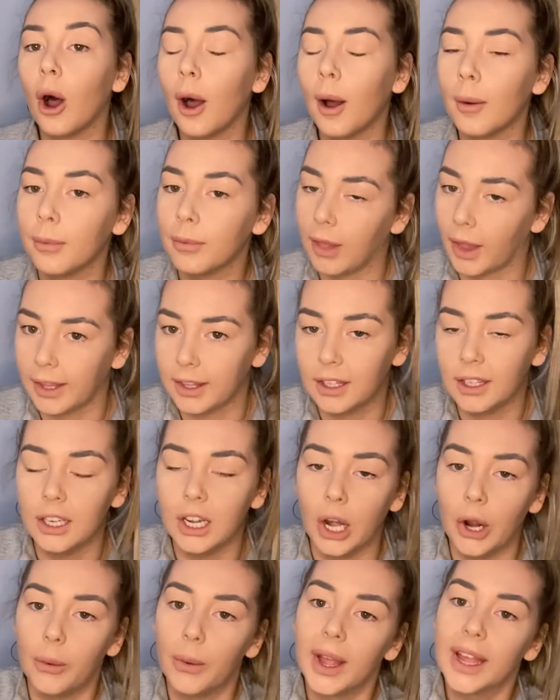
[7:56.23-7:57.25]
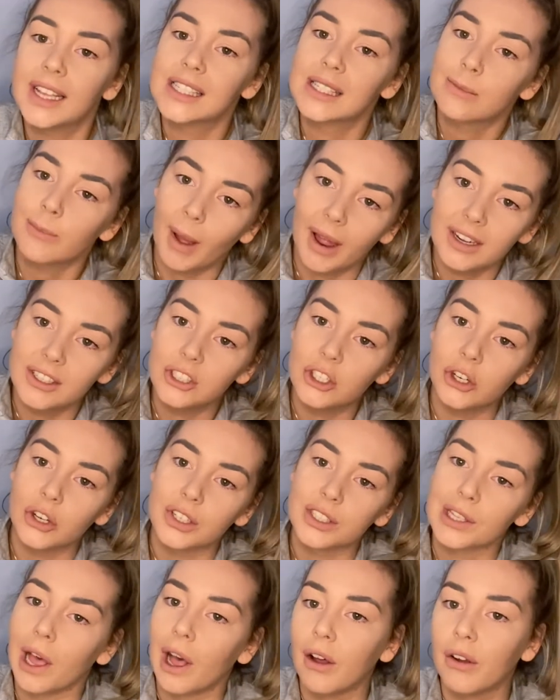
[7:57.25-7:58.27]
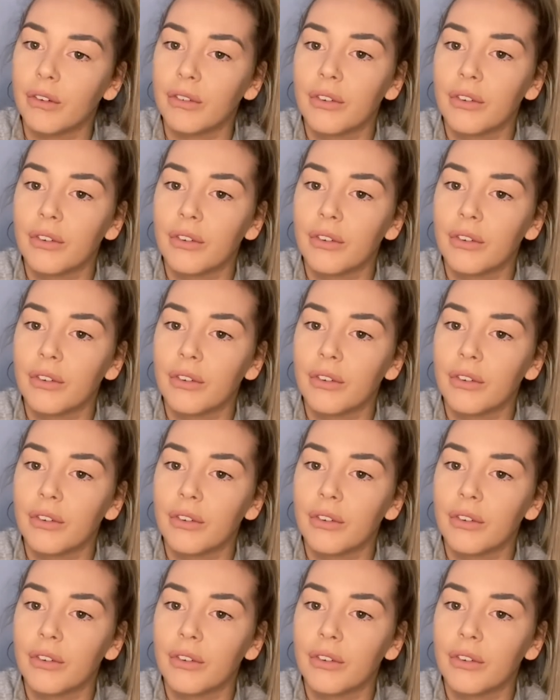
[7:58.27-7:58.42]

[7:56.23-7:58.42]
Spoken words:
expand yourself.